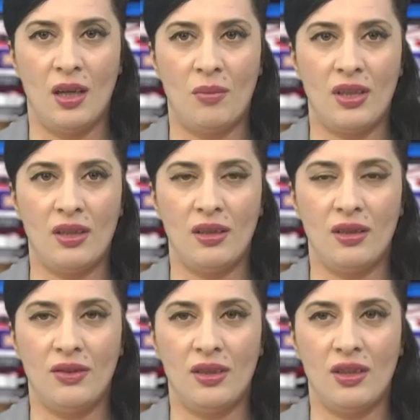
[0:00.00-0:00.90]
President
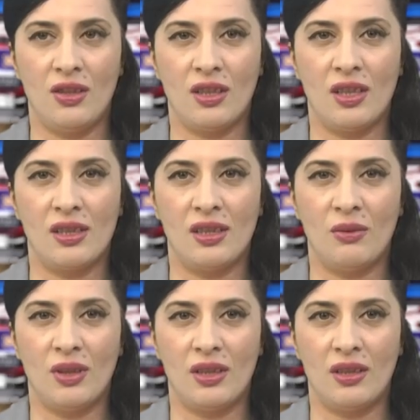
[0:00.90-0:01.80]
of the National Council of
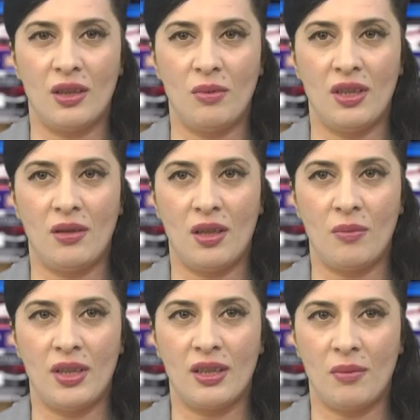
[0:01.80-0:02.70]
Western Armenia,
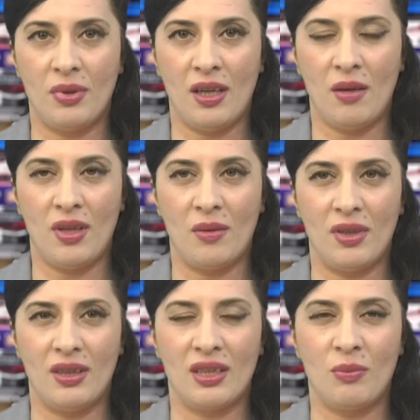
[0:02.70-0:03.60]
Andranik Abrahamian,
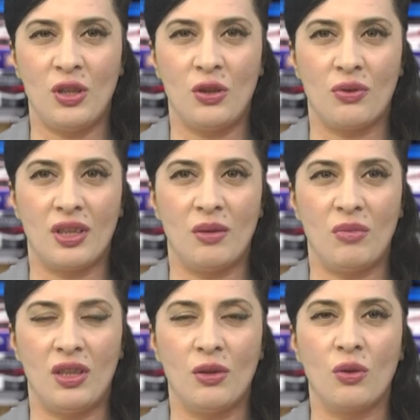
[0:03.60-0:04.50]
made a speech during the
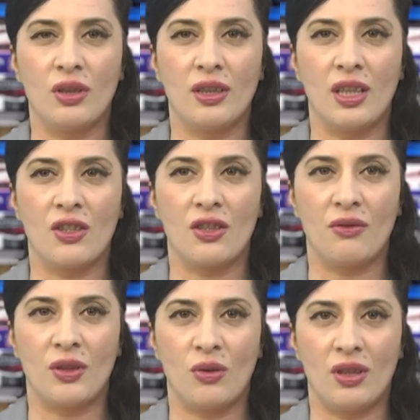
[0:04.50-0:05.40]
meeting on the occasion of
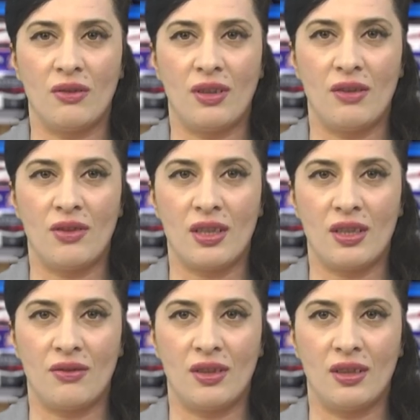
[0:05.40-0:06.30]
the 20th
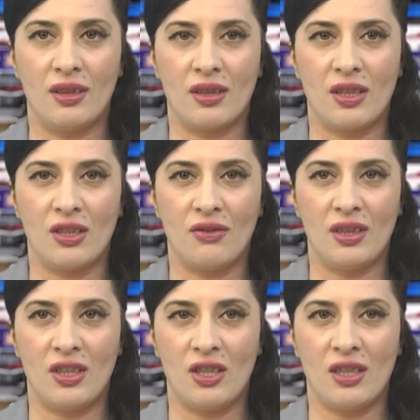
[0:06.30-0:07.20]
anniversary of the Declaration of the
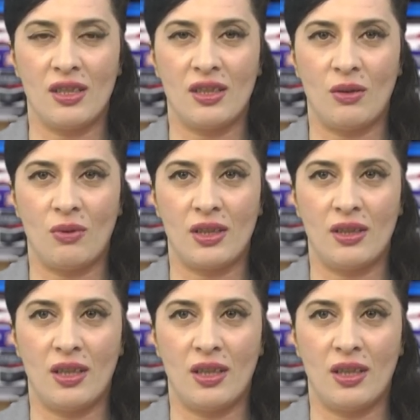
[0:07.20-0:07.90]
National Council of Western